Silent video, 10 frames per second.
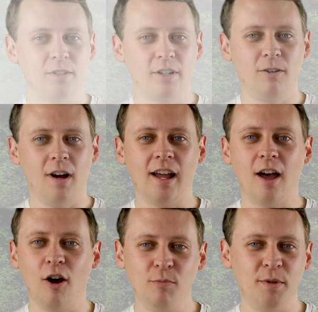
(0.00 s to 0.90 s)
So I
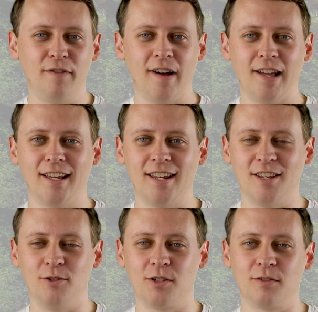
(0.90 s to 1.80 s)
hope you found that
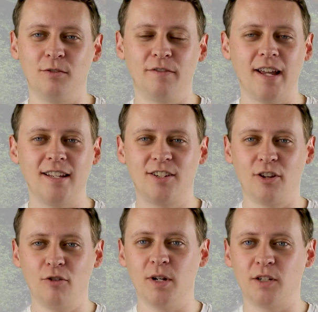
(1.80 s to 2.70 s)
useful. Thanks
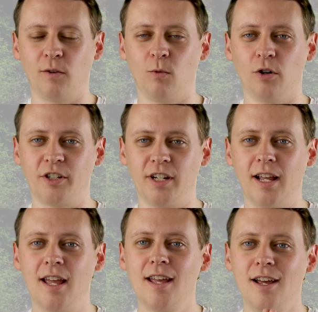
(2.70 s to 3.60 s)
so much for
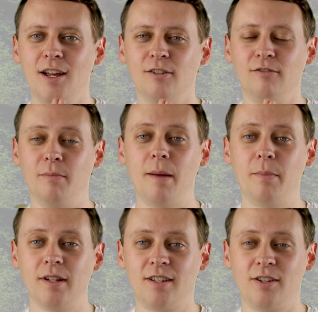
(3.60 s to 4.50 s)
watching.
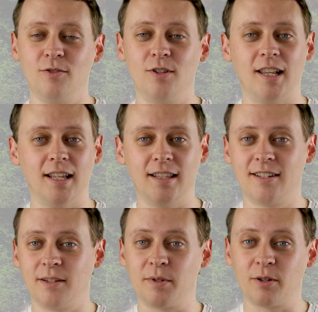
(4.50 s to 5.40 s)
Remember to click the
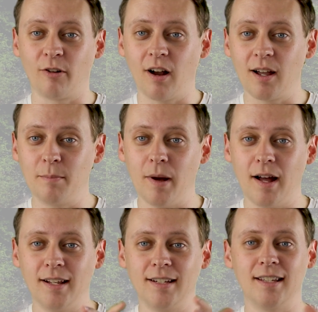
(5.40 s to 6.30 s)
subscribe
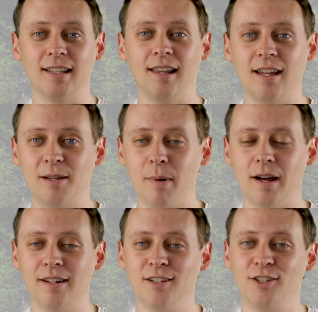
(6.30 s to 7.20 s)
button, the like
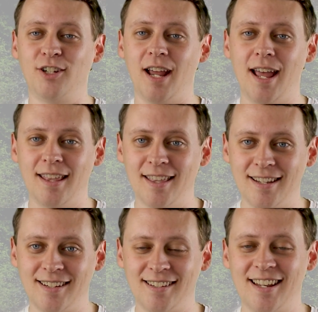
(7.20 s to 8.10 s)
button, share
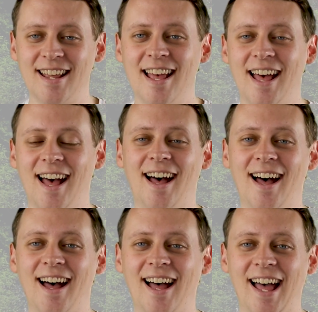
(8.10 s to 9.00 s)
this,
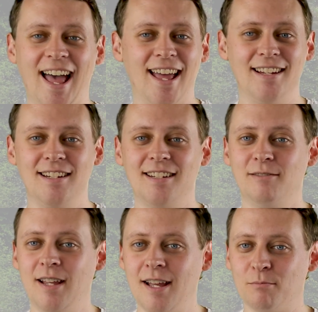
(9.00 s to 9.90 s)
and
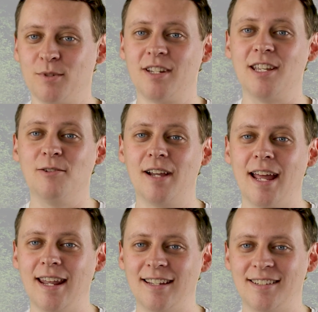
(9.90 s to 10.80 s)
yeah, see you
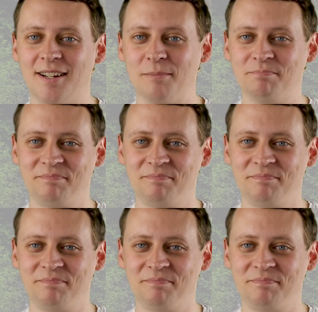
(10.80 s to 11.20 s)
again next time.